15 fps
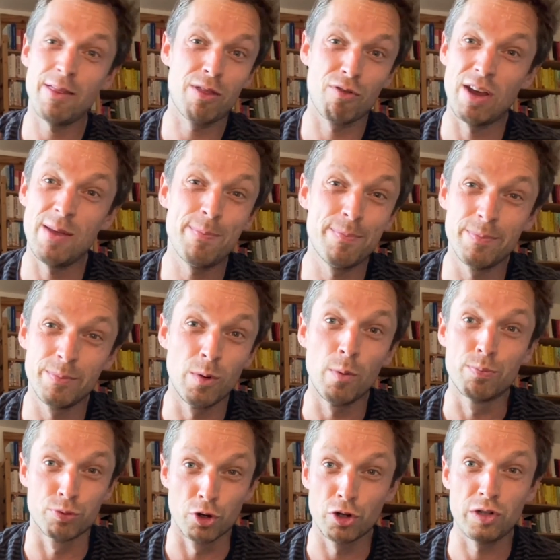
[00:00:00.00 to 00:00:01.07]
three, more
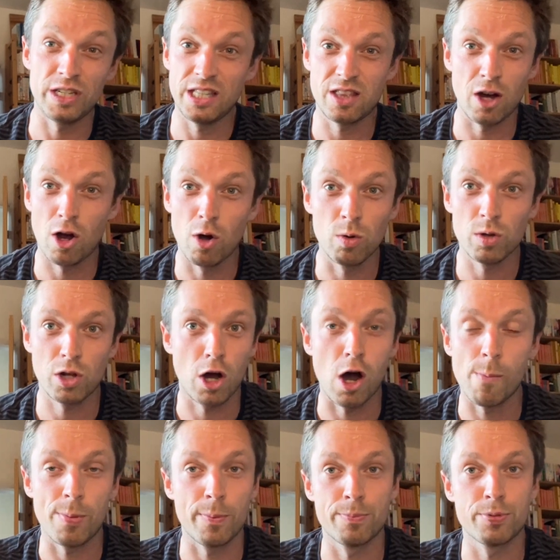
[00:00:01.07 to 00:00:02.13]
broadly, the whole COP